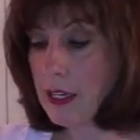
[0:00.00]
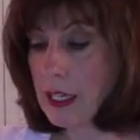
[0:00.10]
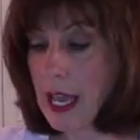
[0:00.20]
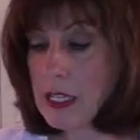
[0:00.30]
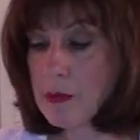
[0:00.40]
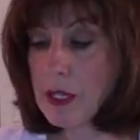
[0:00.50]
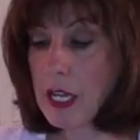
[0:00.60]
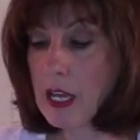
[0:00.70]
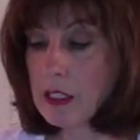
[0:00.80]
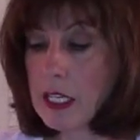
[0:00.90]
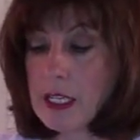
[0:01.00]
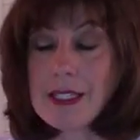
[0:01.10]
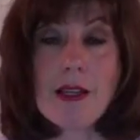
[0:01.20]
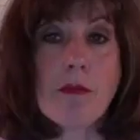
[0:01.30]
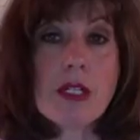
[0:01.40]
And last but not
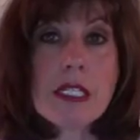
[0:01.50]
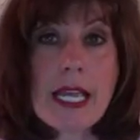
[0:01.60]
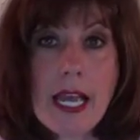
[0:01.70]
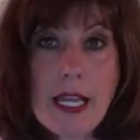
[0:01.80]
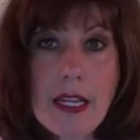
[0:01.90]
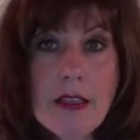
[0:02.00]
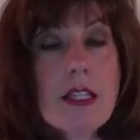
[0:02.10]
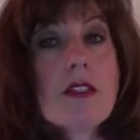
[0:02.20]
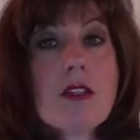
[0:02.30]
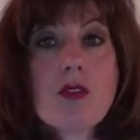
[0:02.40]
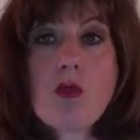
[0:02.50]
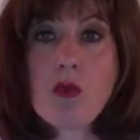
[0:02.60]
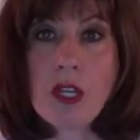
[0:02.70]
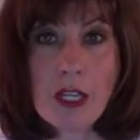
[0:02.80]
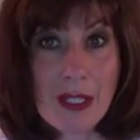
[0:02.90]
least, number 10, and this is
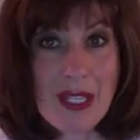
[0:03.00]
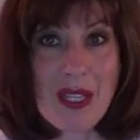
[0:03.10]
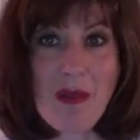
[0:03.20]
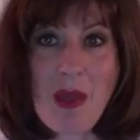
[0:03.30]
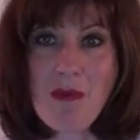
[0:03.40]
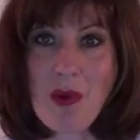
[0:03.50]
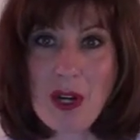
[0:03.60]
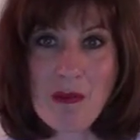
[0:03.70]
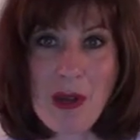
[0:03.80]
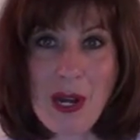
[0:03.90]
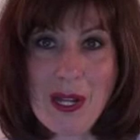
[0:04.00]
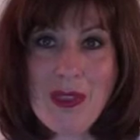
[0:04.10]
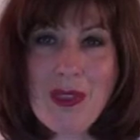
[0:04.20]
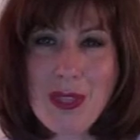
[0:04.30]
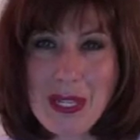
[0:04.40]
really the important part,
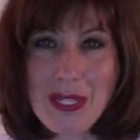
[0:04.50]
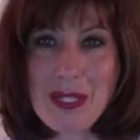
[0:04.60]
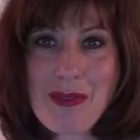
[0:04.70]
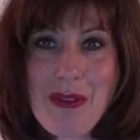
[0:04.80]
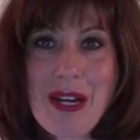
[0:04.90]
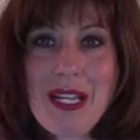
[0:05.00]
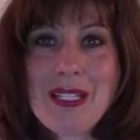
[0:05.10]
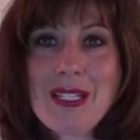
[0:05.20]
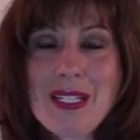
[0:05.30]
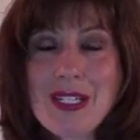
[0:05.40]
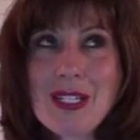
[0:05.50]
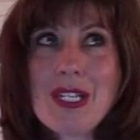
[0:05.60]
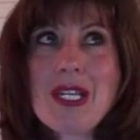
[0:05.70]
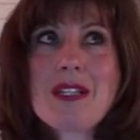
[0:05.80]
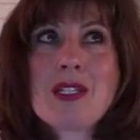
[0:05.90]
and this is where it gets to
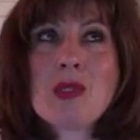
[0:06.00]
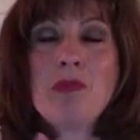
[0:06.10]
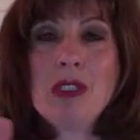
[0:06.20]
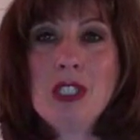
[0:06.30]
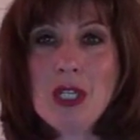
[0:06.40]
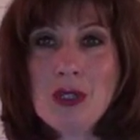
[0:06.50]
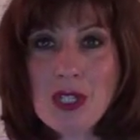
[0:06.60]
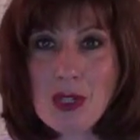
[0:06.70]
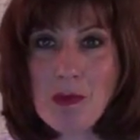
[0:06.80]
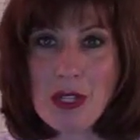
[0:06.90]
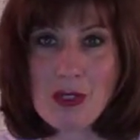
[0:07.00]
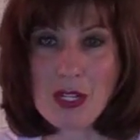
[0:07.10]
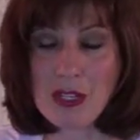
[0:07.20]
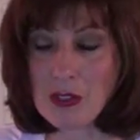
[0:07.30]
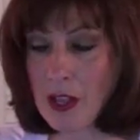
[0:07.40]
just explode your
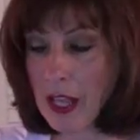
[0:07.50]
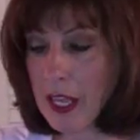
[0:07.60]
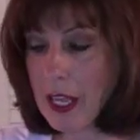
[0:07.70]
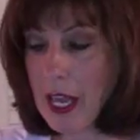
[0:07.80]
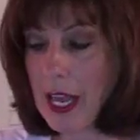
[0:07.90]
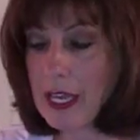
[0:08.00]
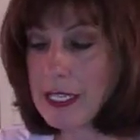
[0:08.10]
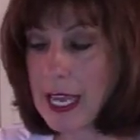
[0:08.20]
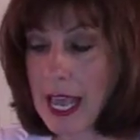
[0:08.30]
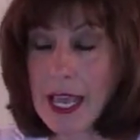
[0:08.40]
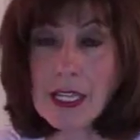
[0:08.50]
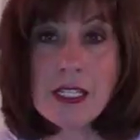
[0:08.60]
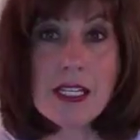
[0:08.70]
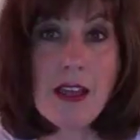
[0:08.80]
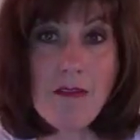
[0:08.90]
business.
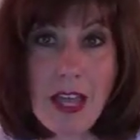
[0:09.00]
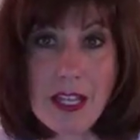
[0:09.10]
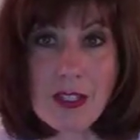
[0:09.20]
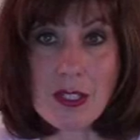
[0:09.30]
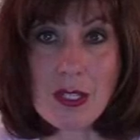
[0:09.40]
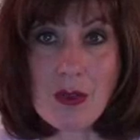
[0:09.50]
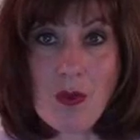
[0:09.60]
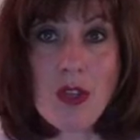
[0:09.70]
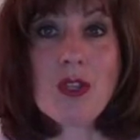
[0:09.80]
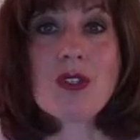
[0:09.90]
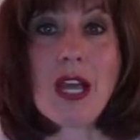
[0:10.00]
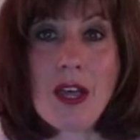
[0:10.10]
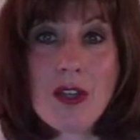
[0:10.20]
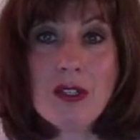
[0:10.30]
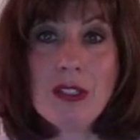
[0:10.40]
Attend events where there's
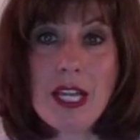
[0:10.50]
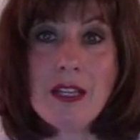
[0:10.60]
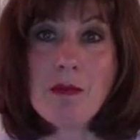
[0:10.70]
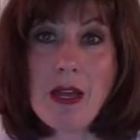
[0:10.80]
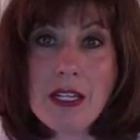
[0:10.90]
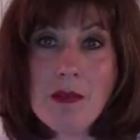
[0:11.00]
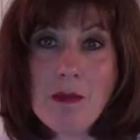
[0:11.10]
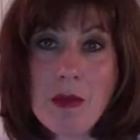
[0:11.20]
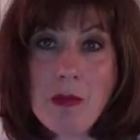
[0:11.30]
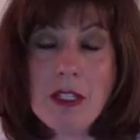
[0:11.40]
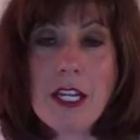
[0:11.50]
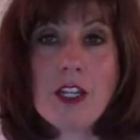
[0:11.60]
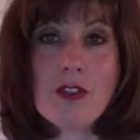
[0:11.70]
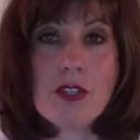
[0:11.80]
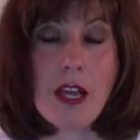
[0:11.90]
other like-minded people
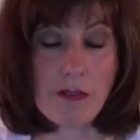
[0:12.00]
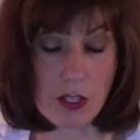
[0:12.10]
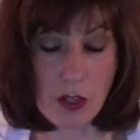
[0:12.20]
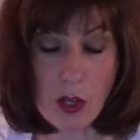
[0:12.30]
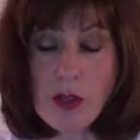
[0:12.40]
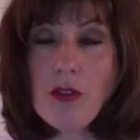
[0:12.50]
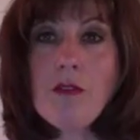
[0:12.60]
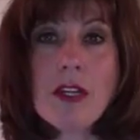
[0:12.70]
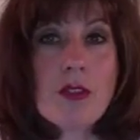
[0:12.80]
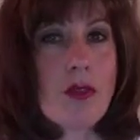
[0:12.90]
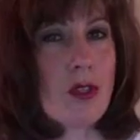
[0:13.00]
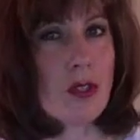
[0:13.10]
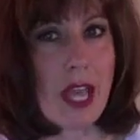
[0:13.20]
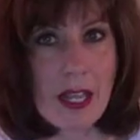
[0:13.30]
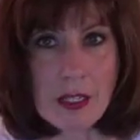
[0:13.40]
like yourself. So go to events where
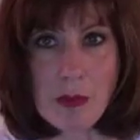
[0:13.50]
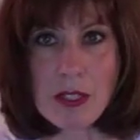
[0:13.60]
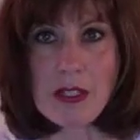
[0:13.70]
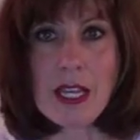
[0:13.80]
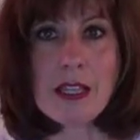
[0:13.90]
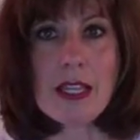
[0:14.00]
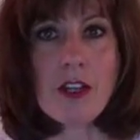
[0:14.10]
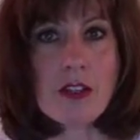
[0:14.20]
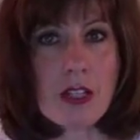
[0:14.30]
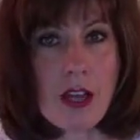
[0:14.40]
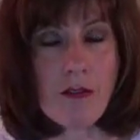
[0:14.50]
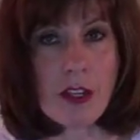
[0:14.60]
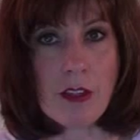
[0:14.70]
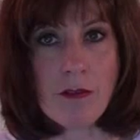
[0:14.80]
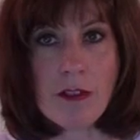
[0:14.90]
there's experts like
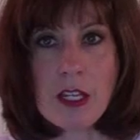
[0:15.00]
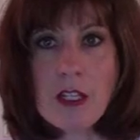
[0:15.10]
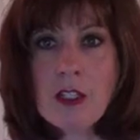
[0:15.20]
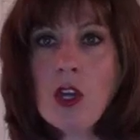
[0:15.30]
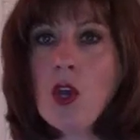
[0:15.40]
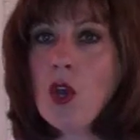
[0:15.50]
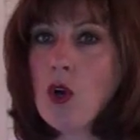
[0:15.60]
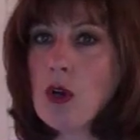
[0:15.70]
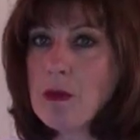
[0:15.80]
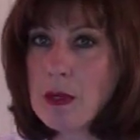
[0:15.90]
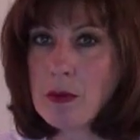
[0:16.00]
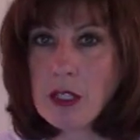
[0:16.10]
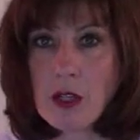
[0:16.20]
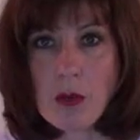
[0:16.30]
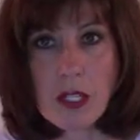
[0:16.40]
yourself in the field or
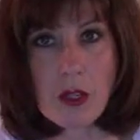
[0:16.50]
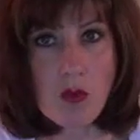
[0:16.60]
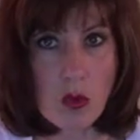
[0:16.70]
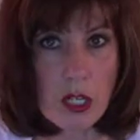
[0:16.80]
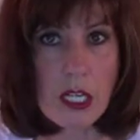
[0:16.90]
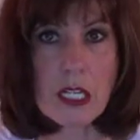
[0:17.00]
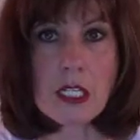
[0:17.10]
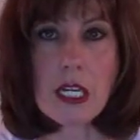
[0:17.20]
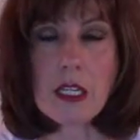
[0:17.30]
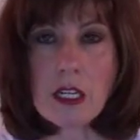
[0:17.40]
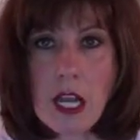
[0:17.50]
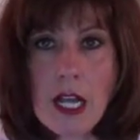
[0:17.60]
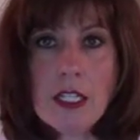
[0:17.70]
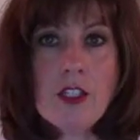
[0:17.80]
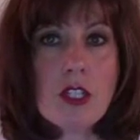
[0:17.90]
people that are really working to get the
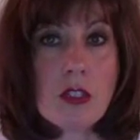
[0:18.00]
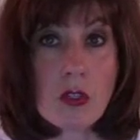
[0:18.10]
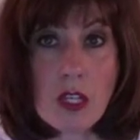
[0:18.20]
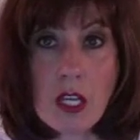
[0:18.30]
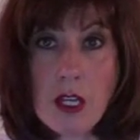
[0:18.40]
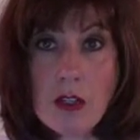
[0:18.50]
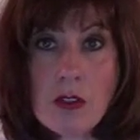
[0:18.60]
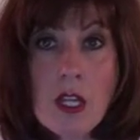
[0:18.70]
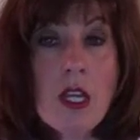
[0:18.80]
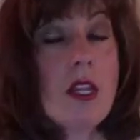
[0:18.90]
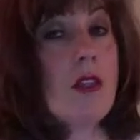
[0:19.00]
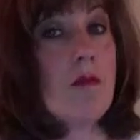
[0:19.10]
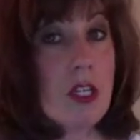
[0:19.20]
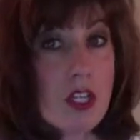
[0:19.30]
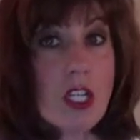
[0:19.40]
knowledge and skills. The
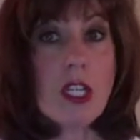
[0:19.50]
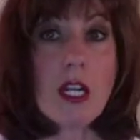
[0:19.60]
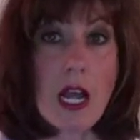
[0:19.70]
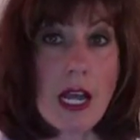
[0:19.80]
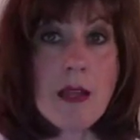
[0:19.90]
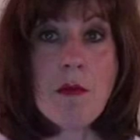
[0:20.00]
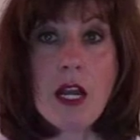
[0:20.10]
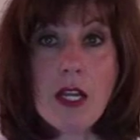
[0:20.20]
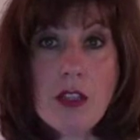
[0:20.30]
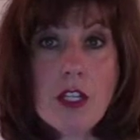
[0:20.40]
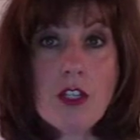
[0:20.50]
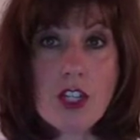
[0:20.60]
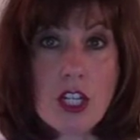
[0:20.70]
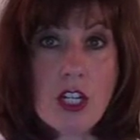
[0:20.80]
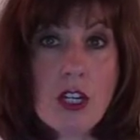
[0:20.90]
mission that I'm on
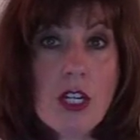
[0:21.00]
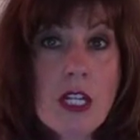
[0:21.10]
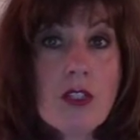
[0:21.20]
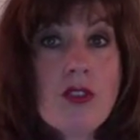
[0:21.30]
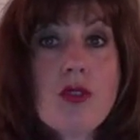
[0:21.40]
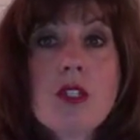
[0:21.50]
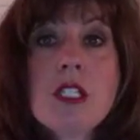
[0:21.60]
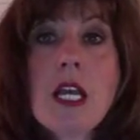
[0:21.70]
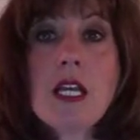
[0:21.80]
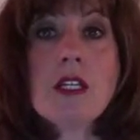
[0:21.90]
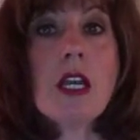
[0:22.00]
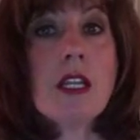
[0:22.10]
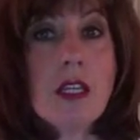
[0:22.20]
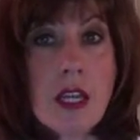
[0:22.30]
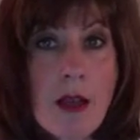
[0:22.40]
this year is to attend
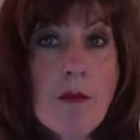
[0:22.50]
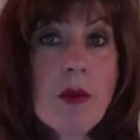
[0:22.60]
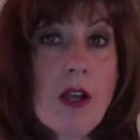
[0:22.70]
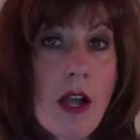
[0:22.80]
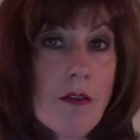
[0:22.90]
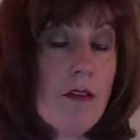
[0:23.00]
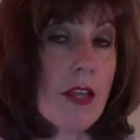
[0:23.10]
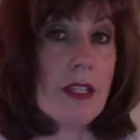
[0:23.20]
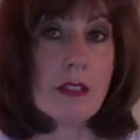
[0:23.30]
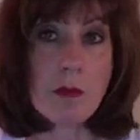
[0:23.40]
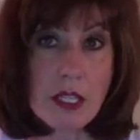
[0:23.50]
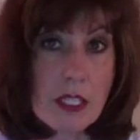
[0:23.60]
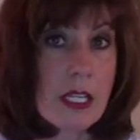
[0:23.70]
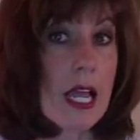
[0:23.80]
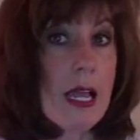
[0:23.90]
a number of events. And by
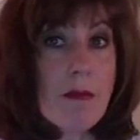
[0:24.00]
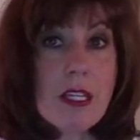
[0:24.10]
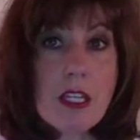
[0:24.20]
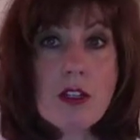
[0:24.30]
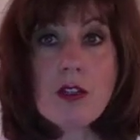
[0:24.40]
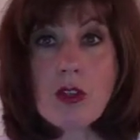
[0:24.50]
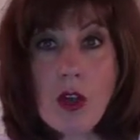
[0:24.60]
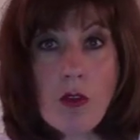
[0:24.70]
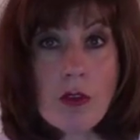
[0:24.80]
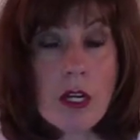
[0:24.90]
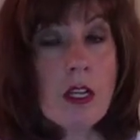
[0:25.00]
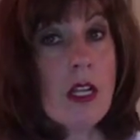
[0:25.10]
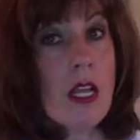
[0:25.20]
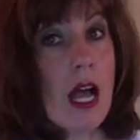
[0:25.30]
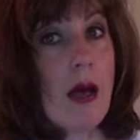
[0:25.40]
the time the year's over,
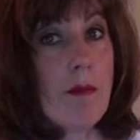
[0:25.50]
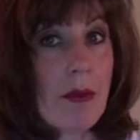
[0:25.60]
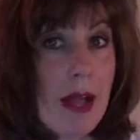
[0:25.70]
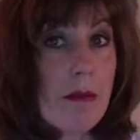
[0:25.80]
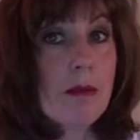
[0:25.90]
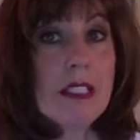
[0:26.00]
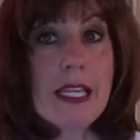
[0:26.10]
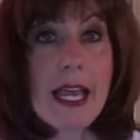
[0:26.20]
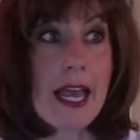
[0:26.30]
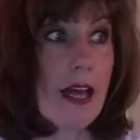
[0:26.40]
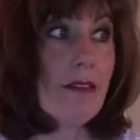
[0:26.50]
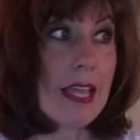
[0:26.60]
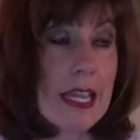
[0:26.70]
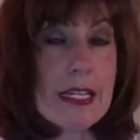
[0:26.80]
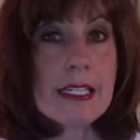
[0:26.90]
I'll probably
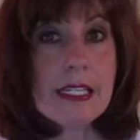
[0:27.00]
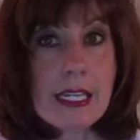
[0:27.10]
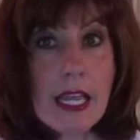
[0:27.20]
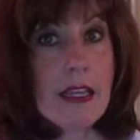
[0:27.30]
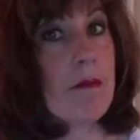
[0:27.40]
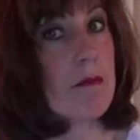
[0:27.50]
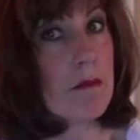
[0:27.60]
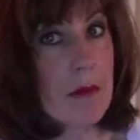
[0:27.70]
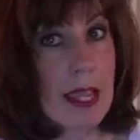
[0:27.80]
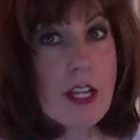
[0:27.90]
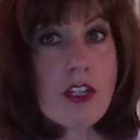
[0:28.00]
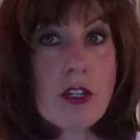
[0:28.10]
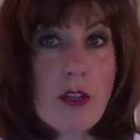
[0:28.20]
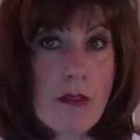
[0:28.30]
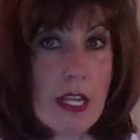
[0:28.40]
have 8 to 10
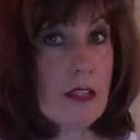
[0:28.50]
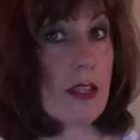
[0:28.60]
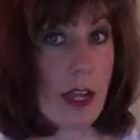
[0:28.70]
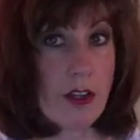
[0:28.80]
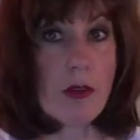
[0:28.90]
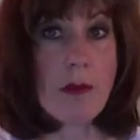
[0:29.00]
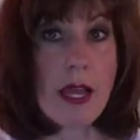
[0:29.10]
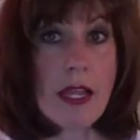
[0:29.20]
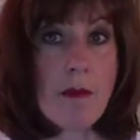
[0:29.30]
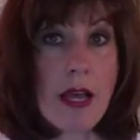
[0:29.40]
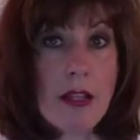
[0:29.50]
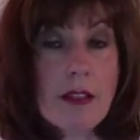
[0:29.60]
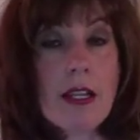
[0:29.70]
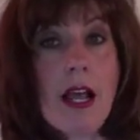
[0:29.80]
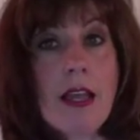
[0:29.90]
major events under my
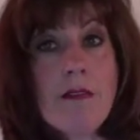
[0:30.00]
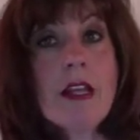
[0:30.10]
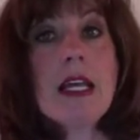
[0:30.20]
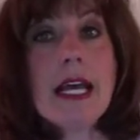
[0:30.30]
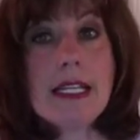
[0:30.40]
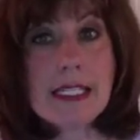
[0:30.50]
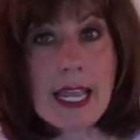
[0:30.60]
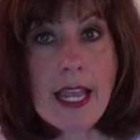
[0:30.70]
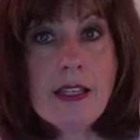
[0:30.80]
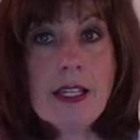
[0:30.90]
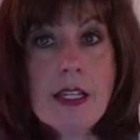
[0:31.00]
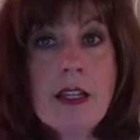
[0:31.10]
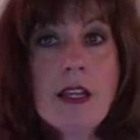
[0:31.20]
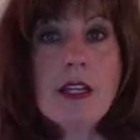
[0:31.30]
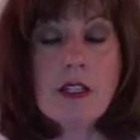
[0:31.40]
belt that I've
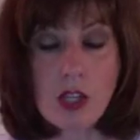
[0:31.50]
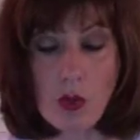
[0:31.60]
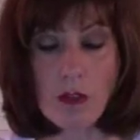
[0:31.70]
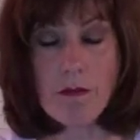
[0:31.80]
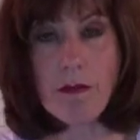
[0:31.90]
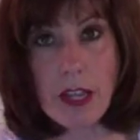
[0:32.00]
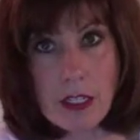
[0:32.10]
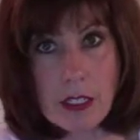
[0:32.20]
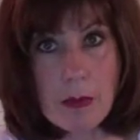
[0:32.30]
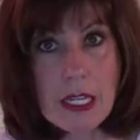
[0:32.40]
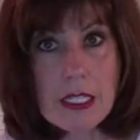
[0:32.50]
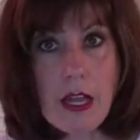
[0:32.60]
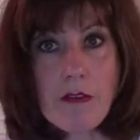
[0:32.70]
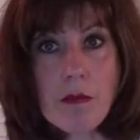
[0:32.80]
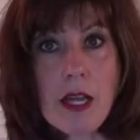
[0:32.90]
attended to advance
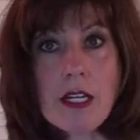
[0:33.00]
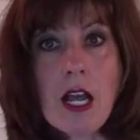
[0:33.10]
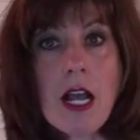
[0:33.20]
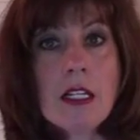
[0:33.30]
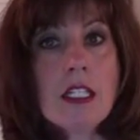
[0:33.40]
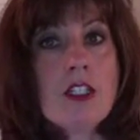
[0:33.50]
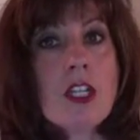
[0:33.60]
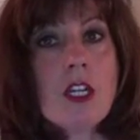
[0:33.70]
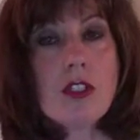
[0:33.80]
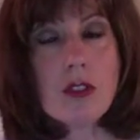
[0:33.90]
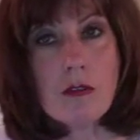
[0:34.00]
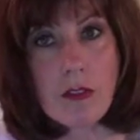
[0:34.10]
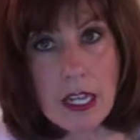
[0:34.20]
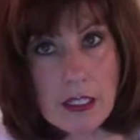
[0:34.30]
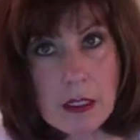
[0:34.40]
myself in my knowledge, to
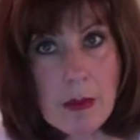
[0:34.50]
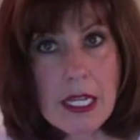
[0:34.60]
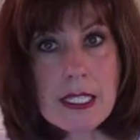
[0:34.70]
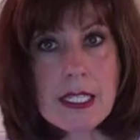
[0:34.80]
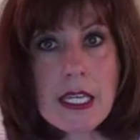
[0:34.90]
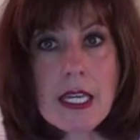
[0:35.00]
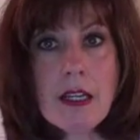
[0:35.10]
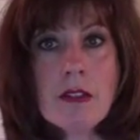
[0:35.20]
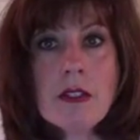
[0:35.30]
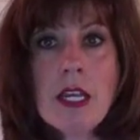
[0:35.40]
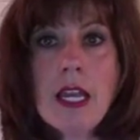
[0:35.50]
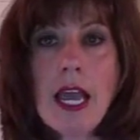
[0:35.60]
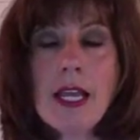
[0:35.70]
advance my skills,